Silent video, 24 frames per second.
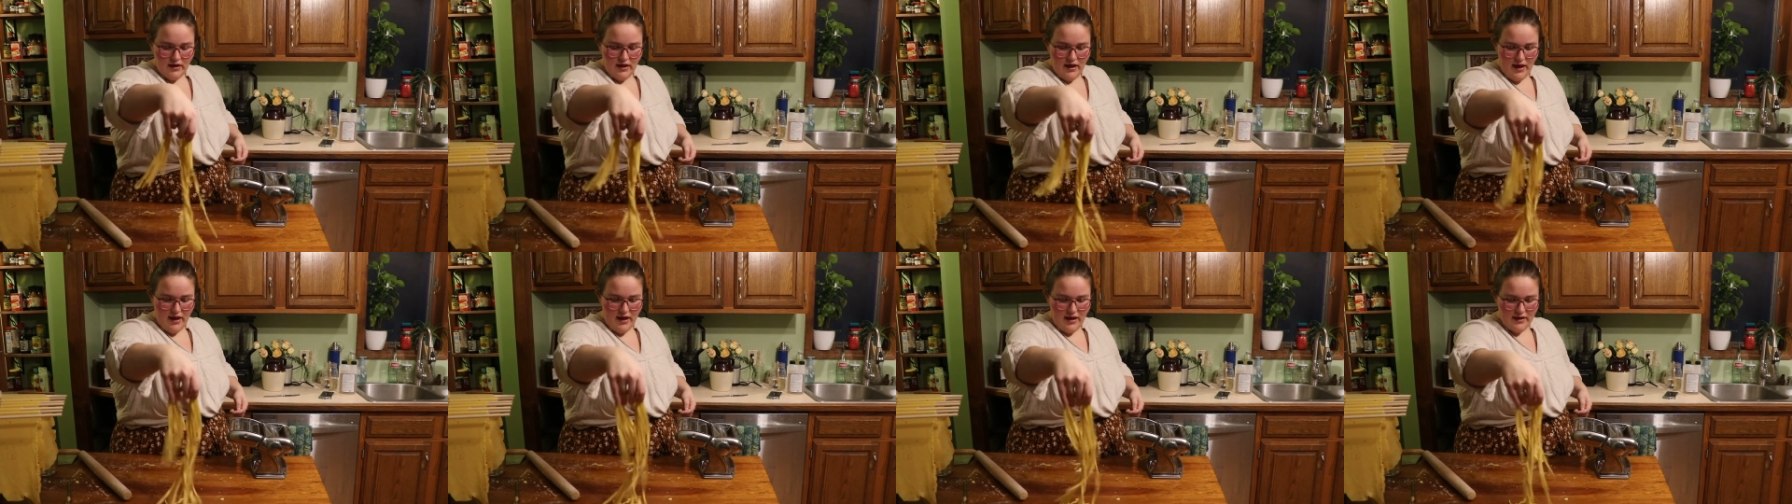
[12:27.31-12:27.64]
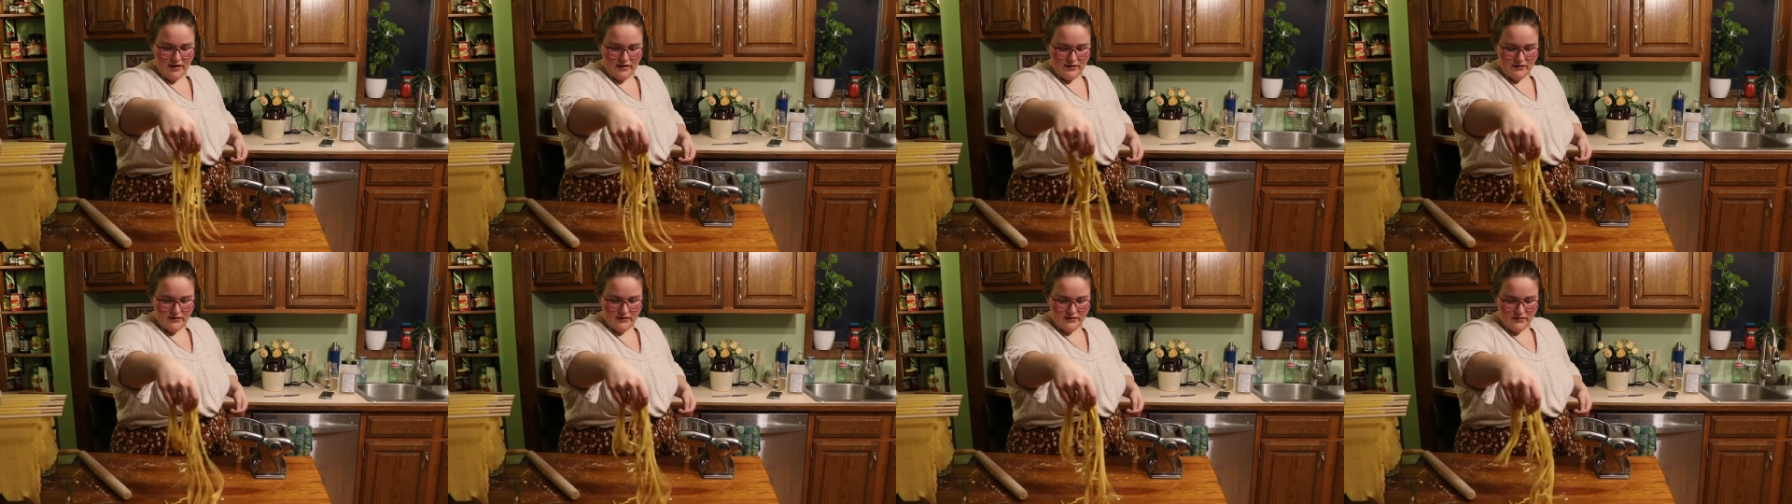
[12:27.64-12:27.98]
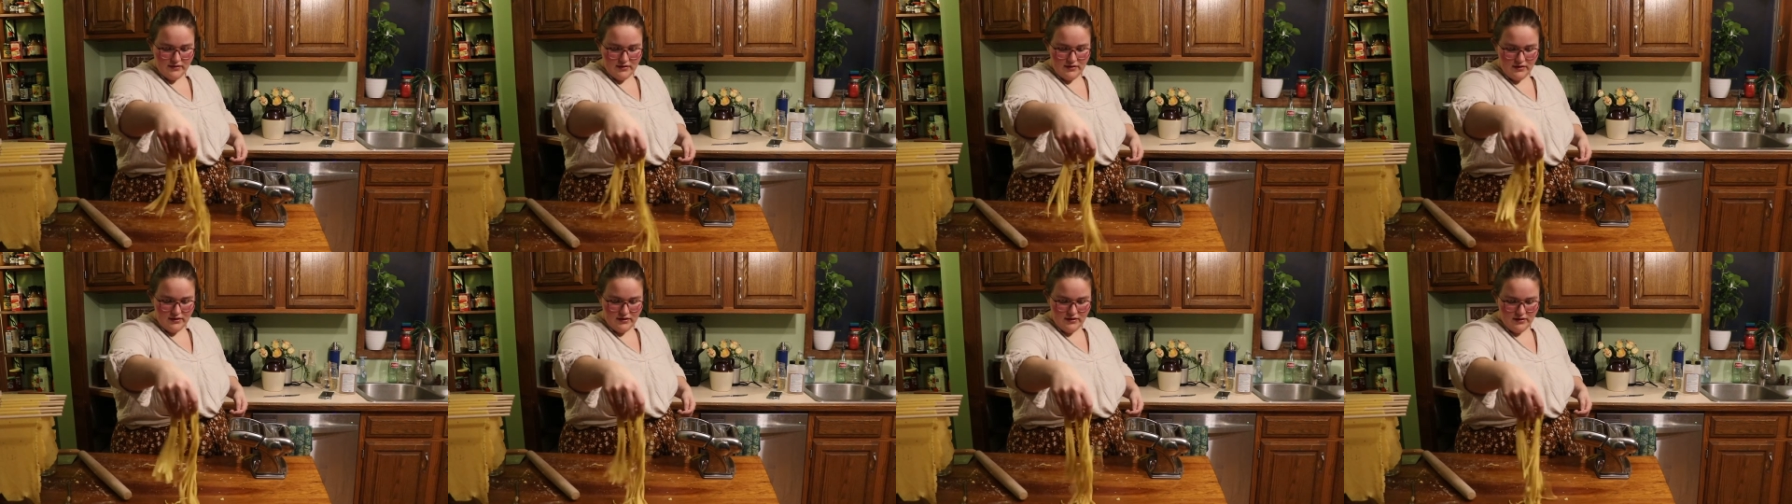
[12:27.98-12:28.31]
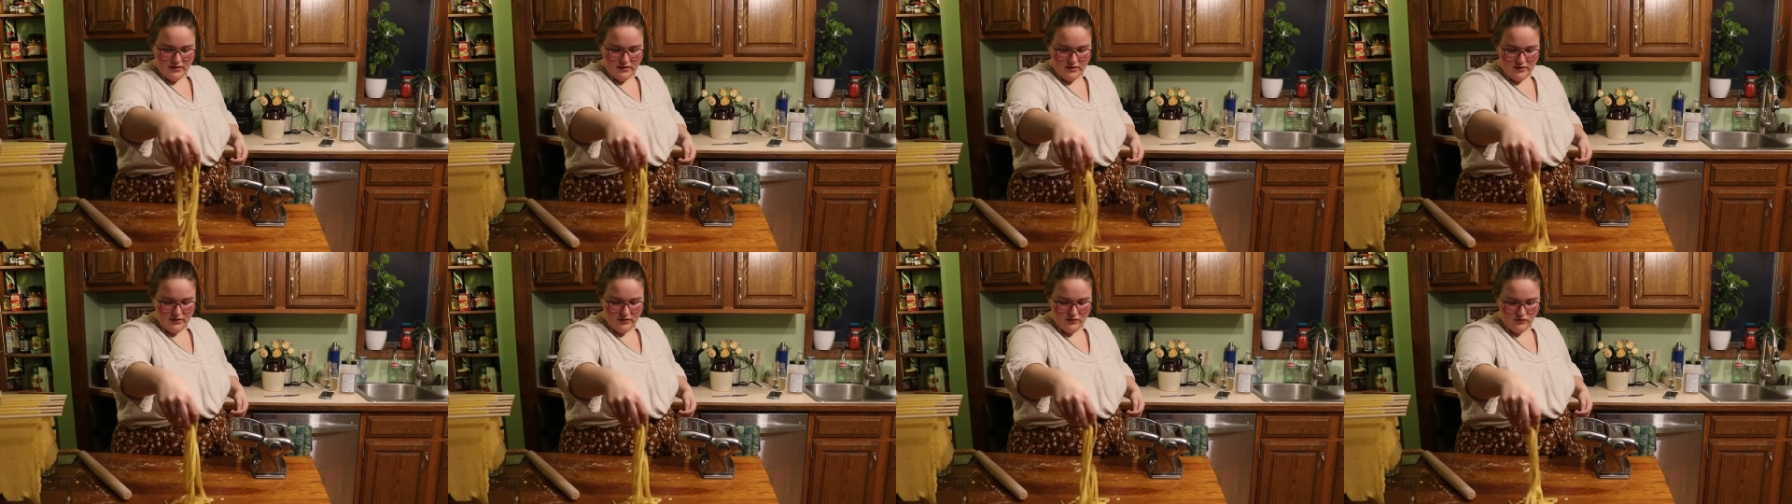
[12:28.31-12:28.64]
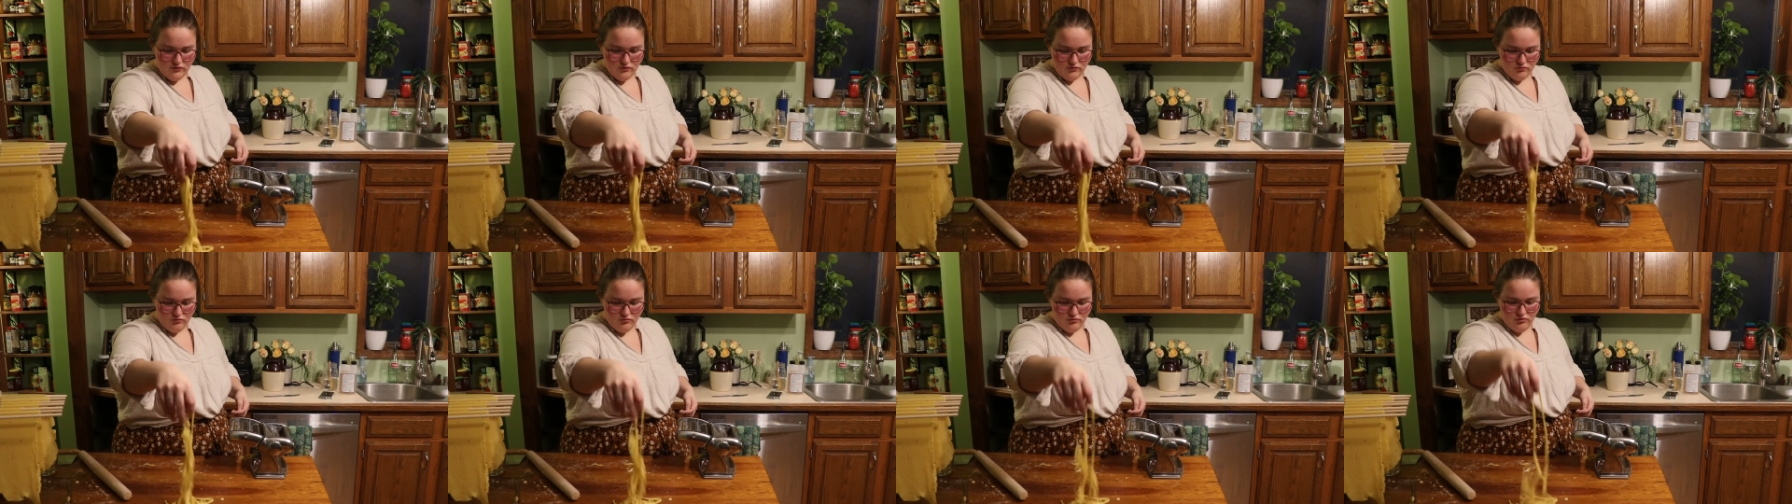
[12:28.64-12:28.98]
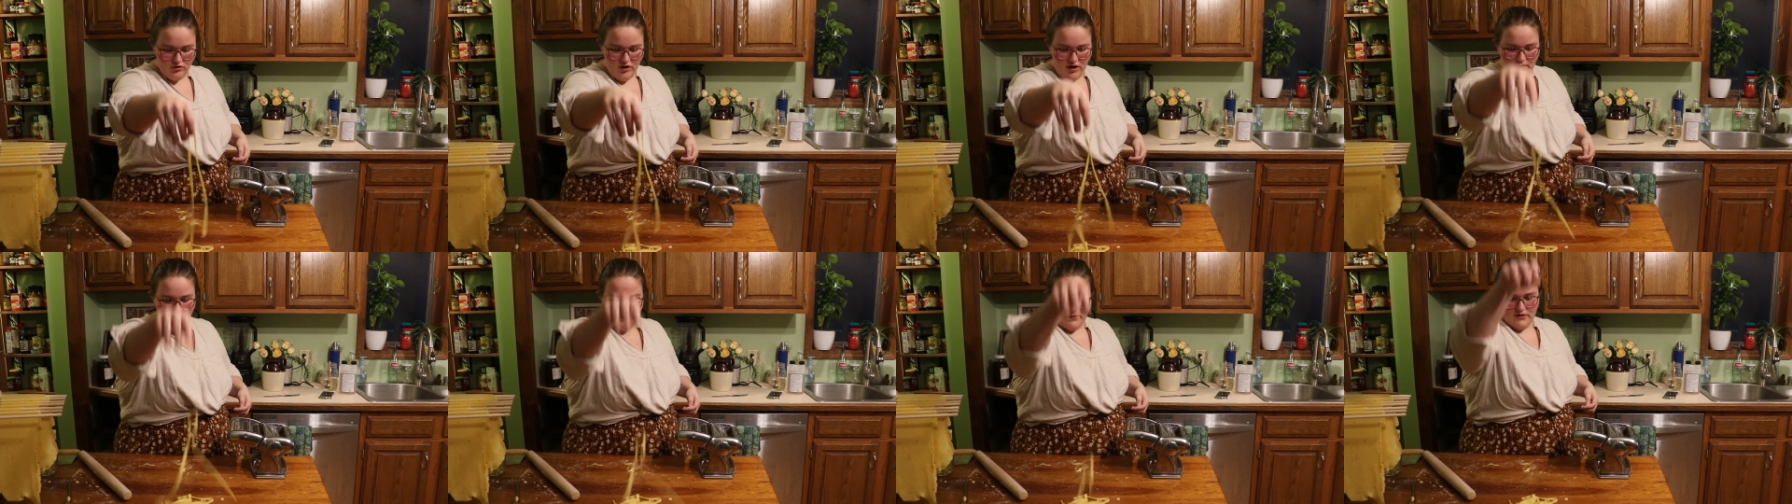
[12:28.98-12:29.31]
and
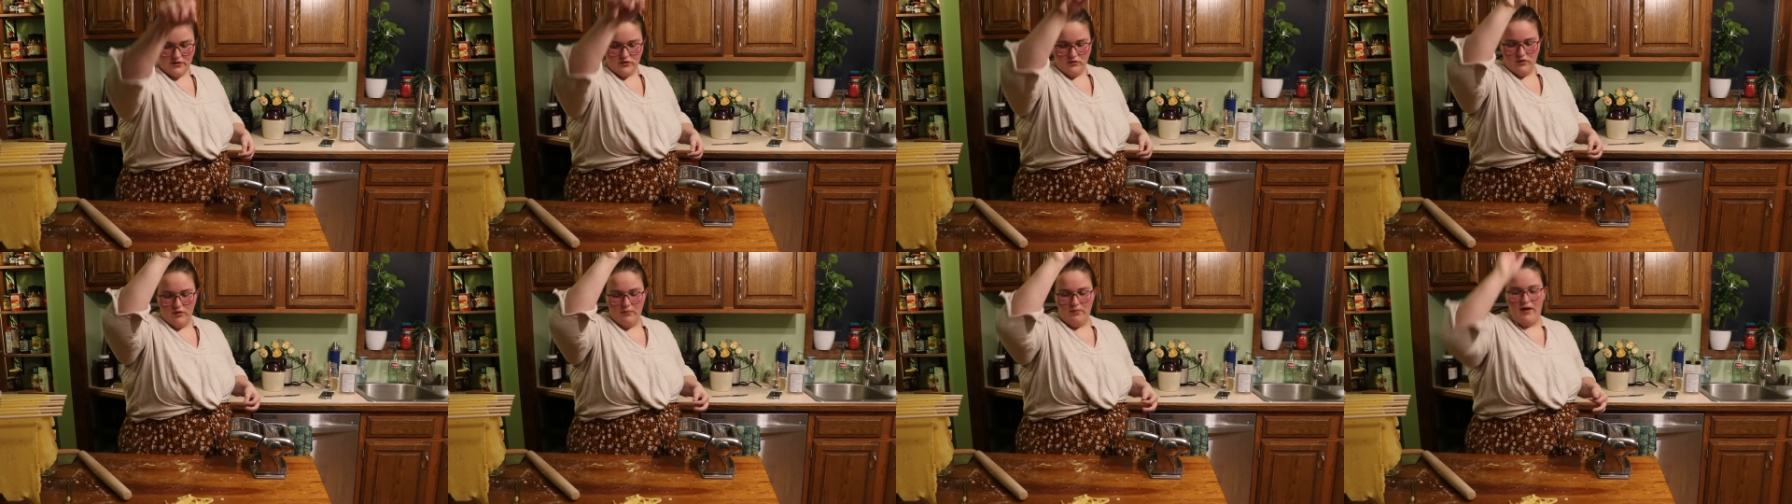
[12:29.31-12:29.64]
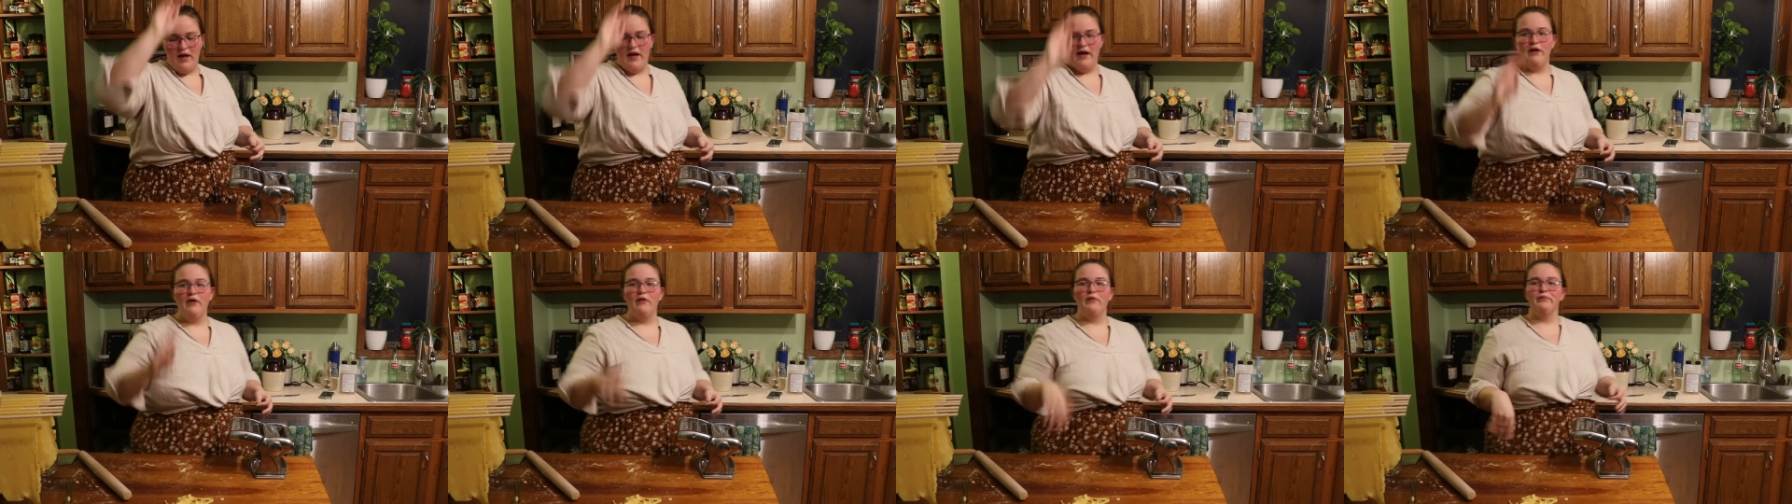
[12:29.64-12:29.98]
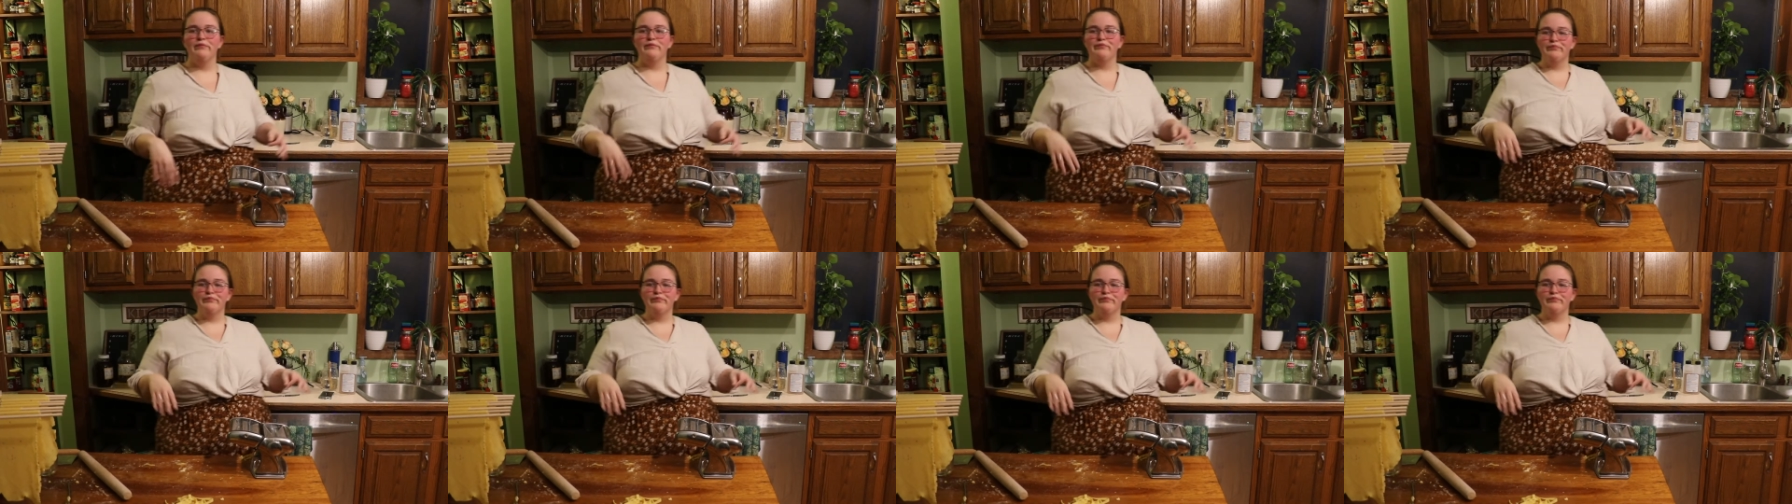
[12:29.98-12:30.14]
drop it into a pile.